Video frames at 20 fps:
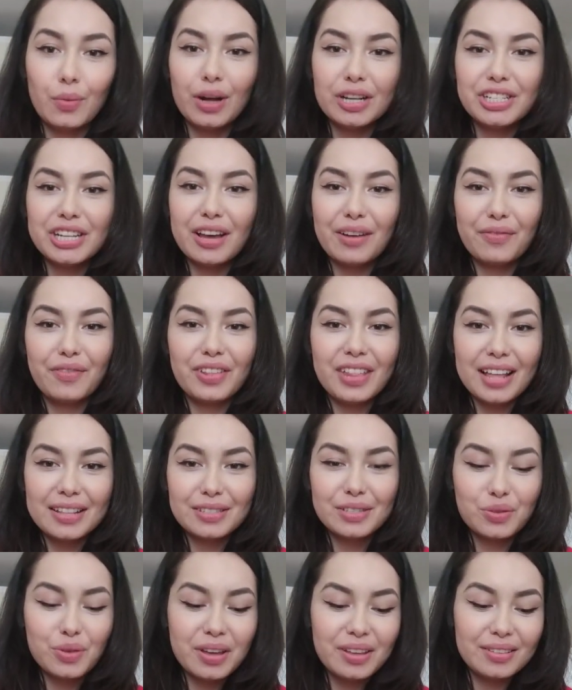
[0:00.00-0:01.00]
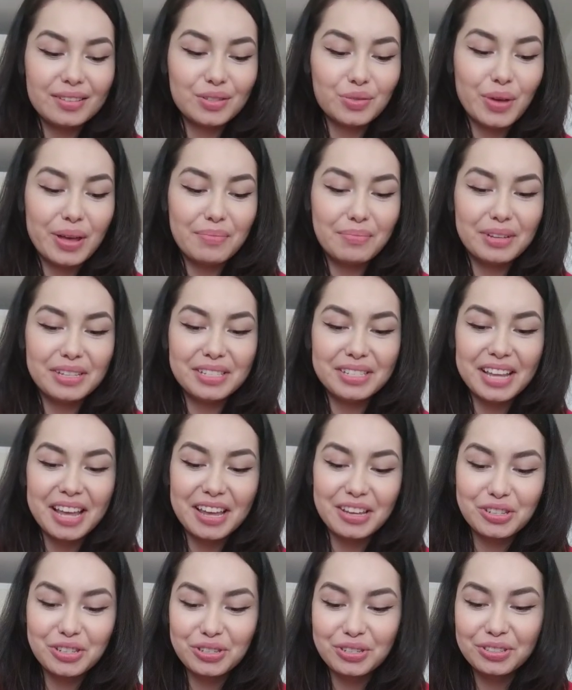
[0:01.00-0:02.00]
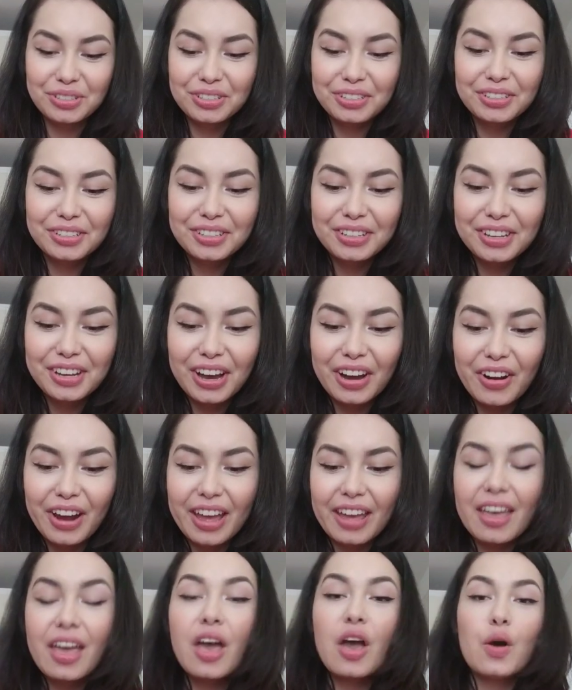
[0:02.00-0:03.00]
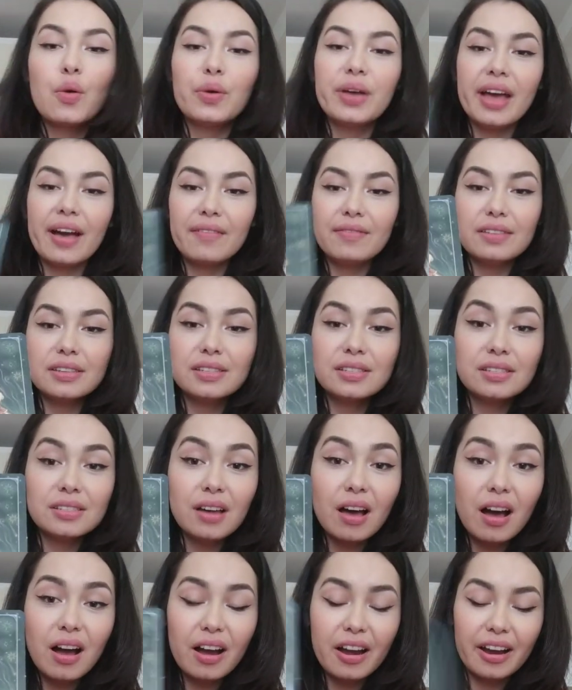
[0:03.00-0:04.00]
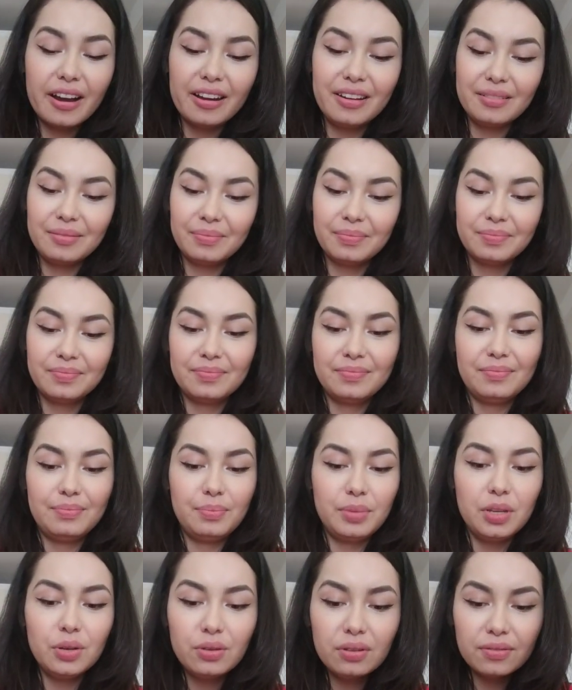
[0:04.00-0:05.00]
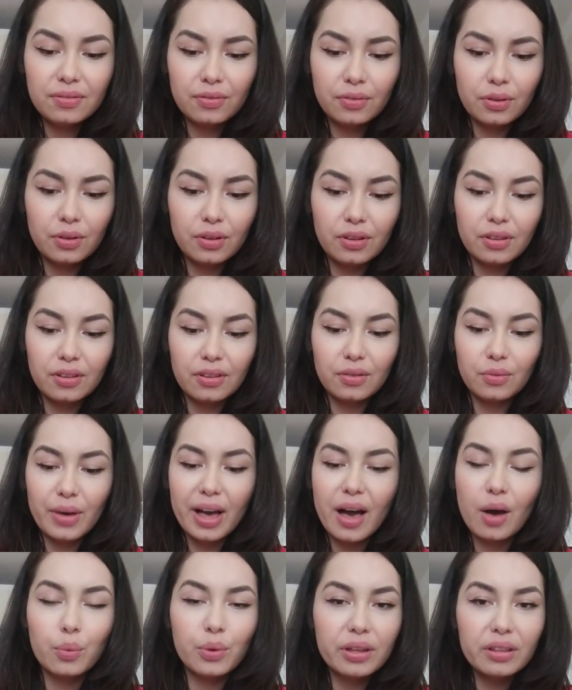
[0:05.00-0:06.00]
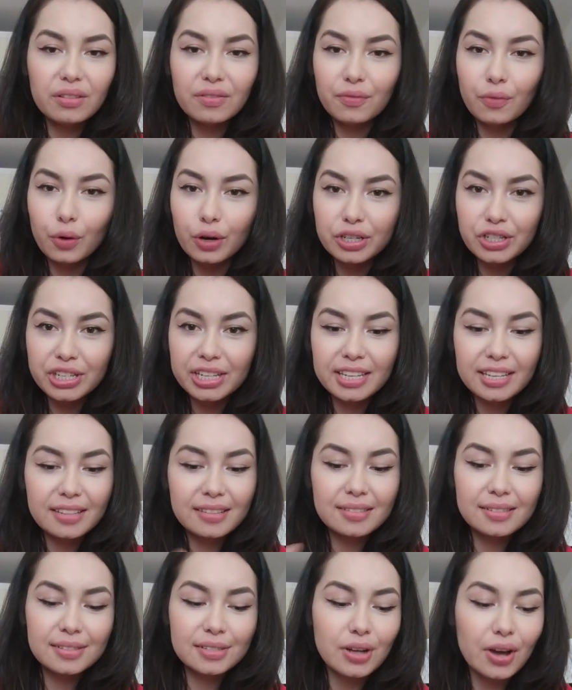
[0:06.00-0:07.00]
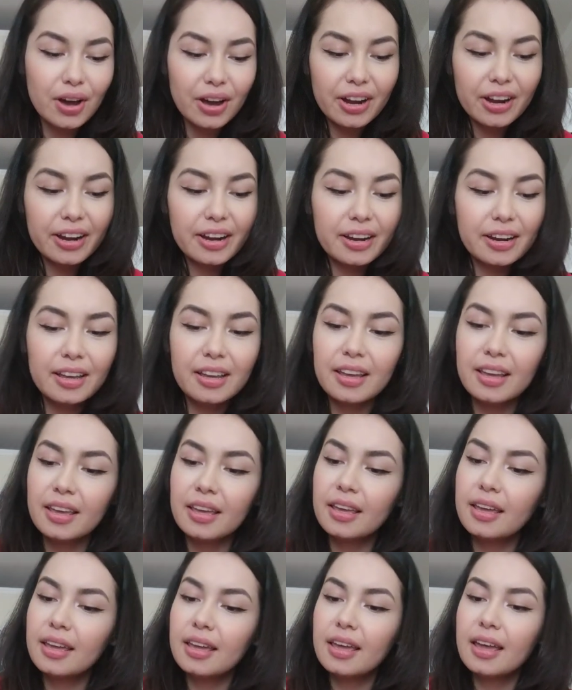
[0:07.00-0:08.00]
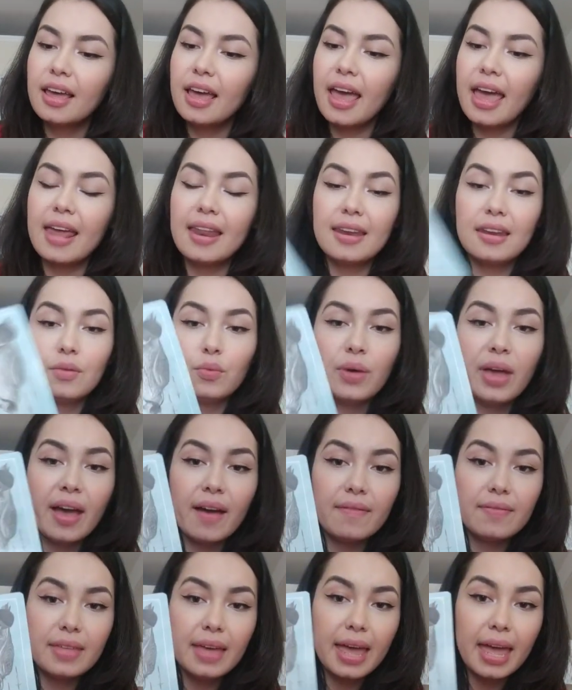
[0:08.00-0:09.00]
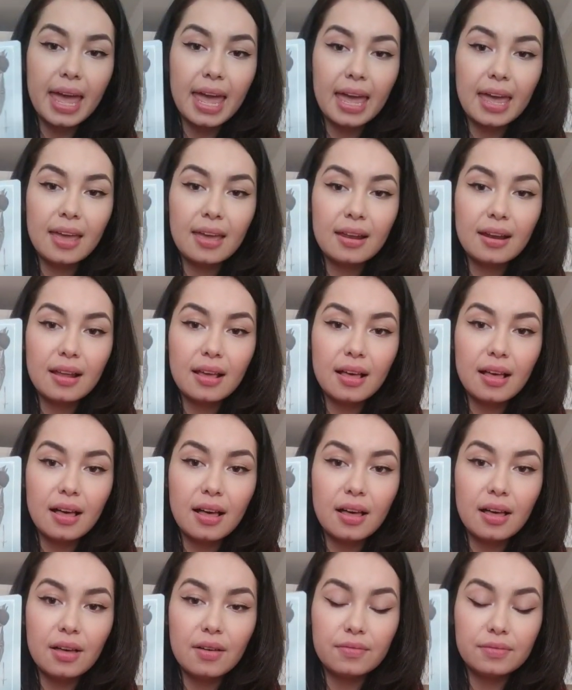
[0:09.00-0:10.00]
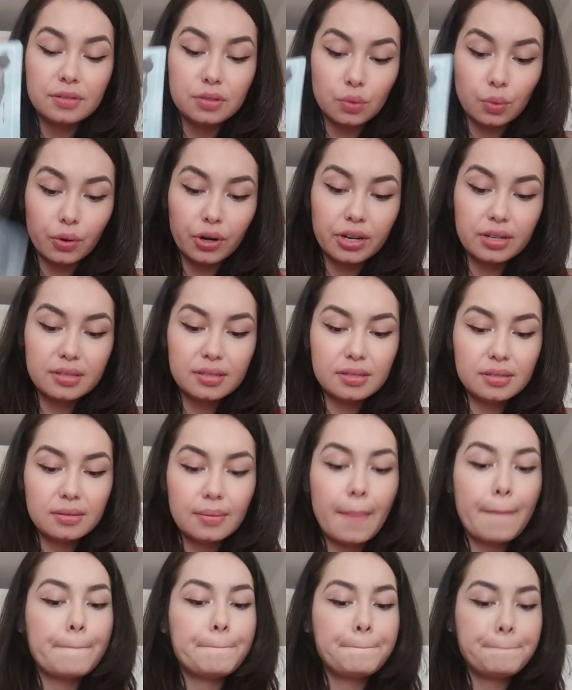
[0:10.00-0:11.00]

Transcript: Watch out for that sweat mustache. All right, we have the Star. Beautiful. Wow, Wheel of Fortune, Star. And we have the 8 of Swords